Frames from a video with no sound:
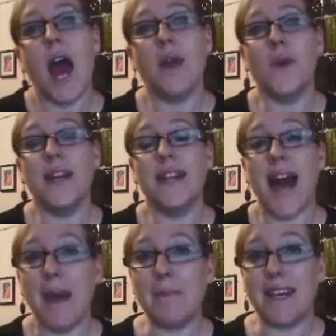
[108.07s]
And what
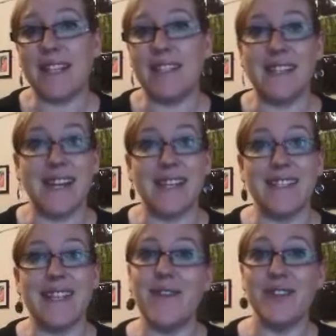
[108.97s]
that means
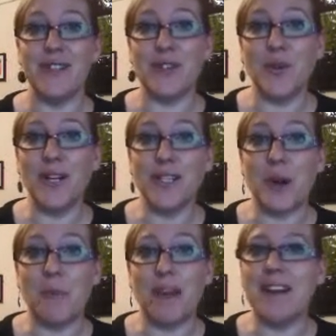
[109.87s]
is if the store is
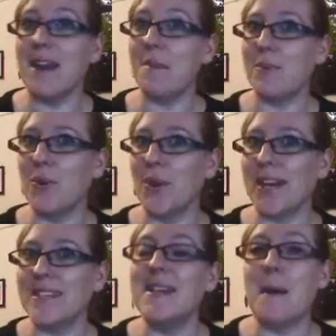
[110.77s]
open,
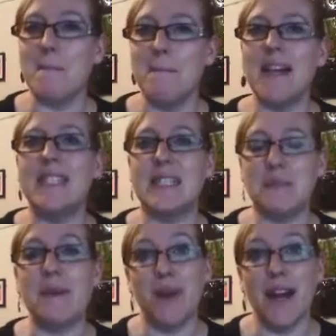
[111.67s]
employees must
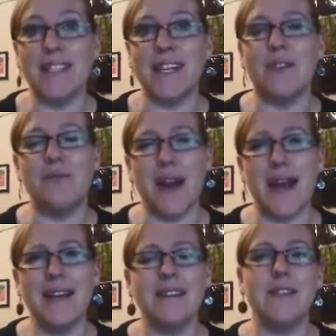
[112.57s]
be present,
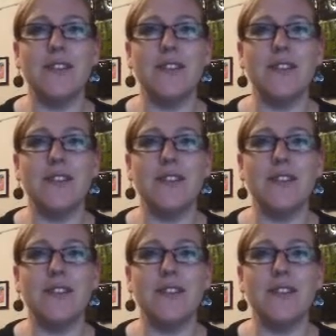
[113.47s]
right?